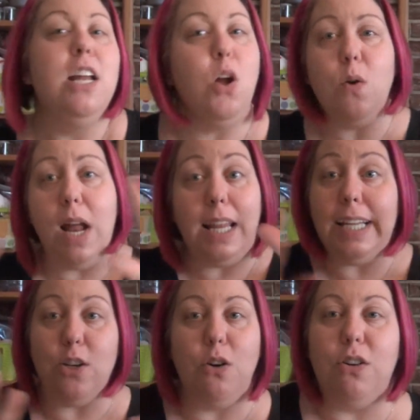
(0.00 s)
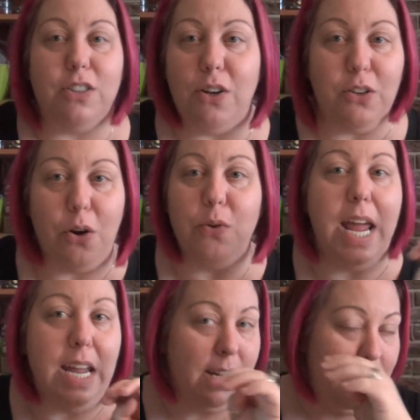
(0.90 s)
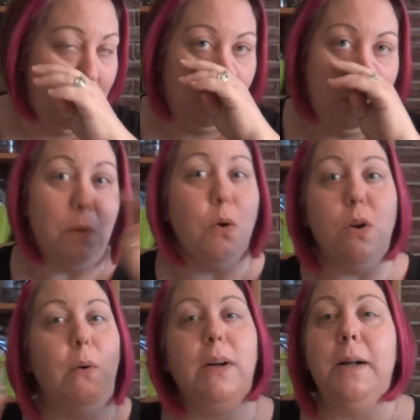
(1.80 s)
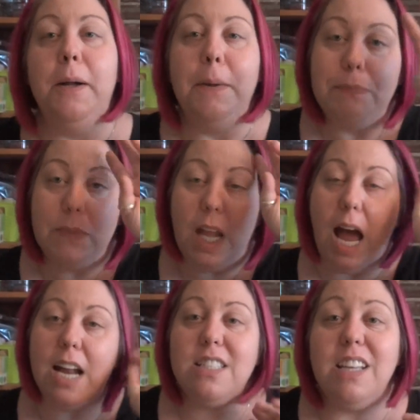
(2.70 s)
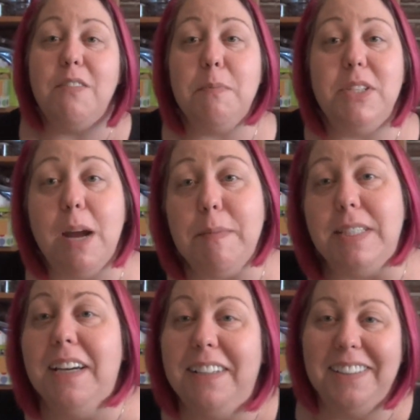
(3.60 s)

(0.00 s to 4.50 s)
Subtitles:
No, not like don't go naked. No. I just live in pajamas.